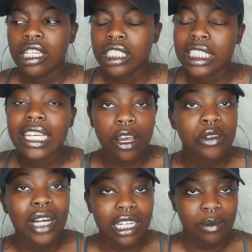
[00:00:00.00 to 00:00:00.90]
to tell
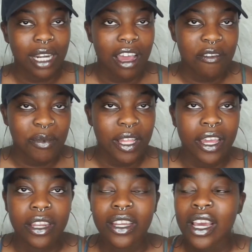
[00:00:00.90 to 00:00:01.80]
you guys what I have
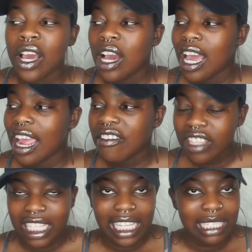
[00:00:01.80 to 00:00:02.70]
planned,
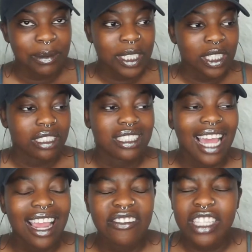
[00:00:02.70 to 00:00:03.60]
everything that's been,
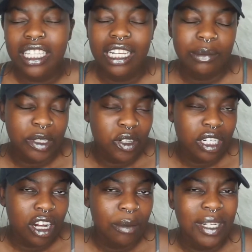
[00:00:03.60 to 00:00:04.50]
not everything that's been
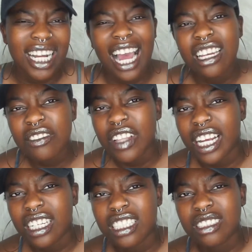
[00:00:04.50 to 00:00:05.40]
going on, but kind of
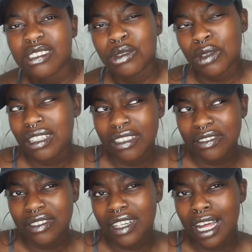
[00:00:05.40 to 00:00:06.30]
like sort of
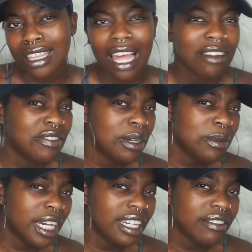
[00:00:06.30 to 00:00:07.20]
a life
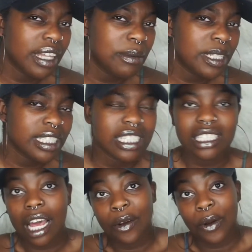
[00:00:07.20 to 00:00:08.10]
update, if that makes sense.
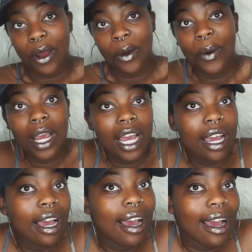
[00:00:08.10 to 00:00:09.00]
I
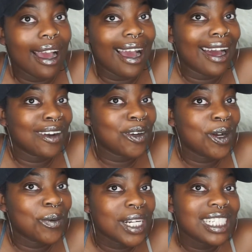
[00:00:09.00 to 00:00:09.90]
don't
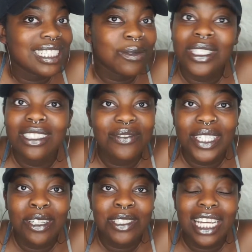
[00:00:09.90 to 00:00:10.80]
know, we're gonna see where this
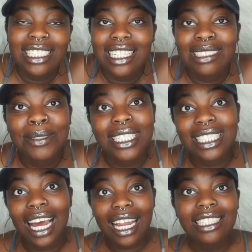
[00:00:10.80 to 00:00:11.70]
video takes us, because
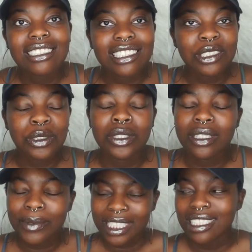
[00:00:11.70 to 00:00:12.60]
honestly, truly,
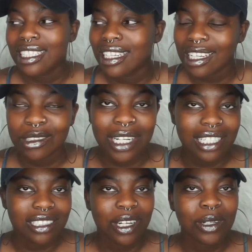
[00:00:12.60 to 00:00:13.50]
once again, as you
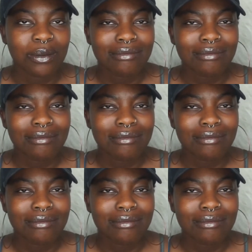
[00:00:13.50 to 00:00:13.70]
know